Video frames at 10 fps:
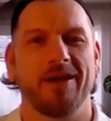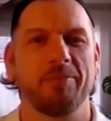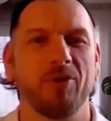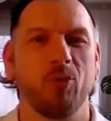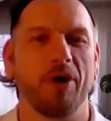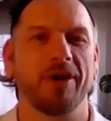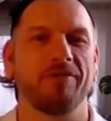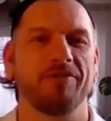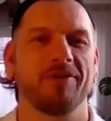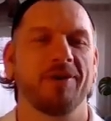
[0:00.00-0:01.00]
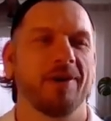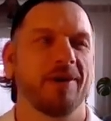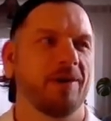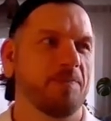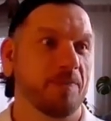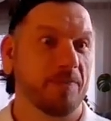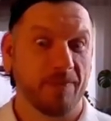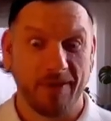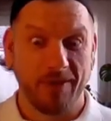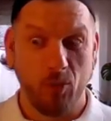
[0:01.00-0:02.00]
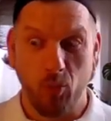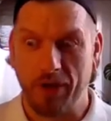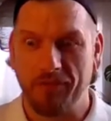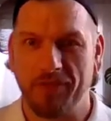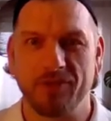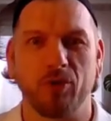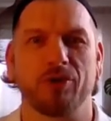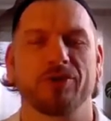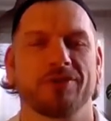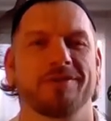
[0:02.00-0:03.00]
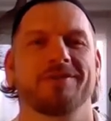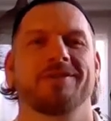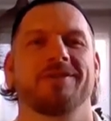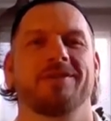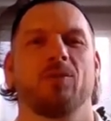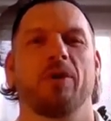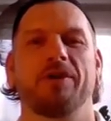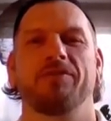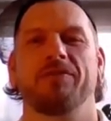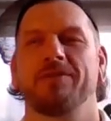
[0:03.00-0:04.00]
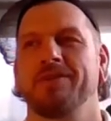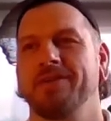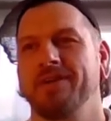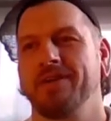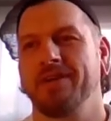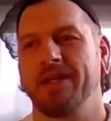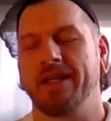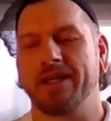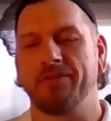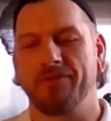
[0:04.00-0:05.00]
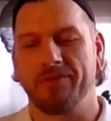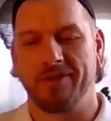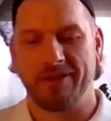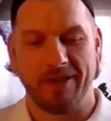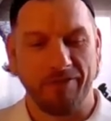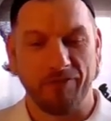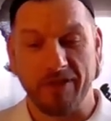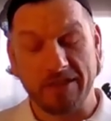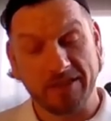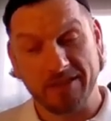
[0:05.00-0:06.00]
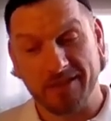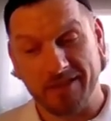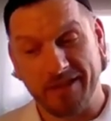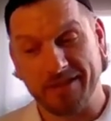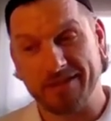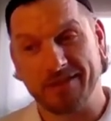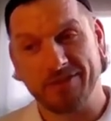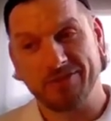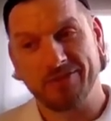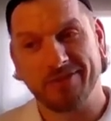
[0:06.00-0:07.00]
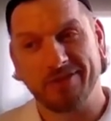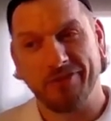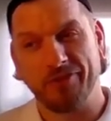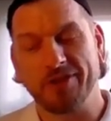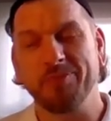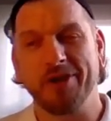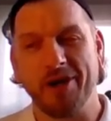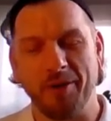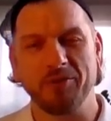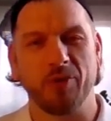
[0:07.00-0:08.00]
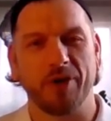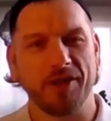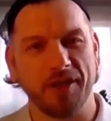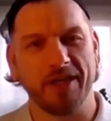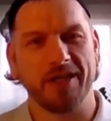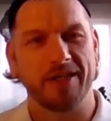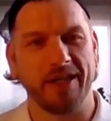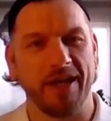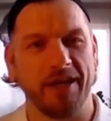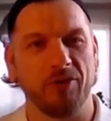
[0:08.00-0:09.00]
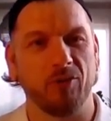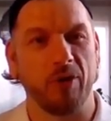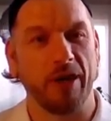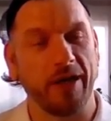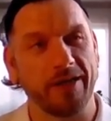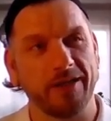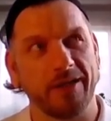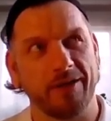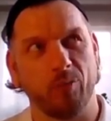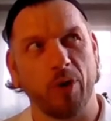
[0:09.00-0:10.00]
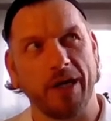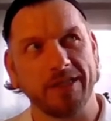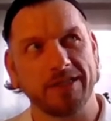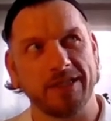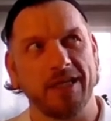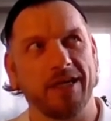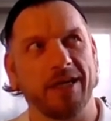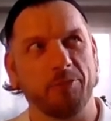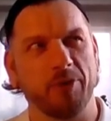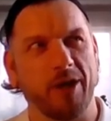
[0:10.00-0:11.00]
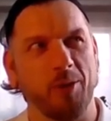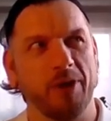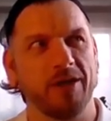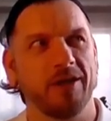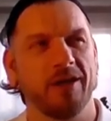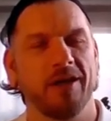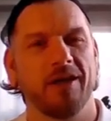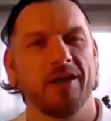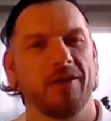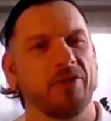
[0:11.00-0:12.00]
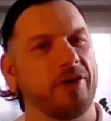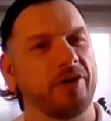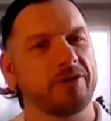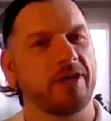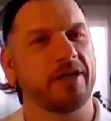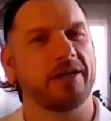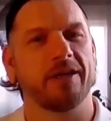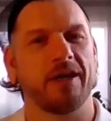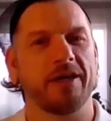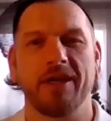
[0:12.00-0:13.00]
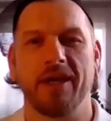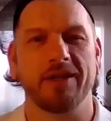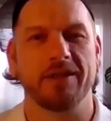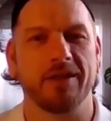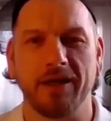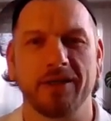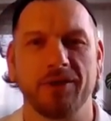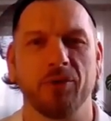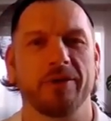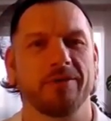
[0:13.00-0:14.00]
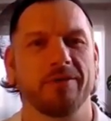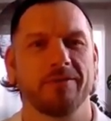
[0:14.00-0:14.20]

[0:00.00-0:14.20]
Yeah, I mean, what if this works? What if, like, if this becomes what I think it can, or what I see it becoming, there's I can't not do it.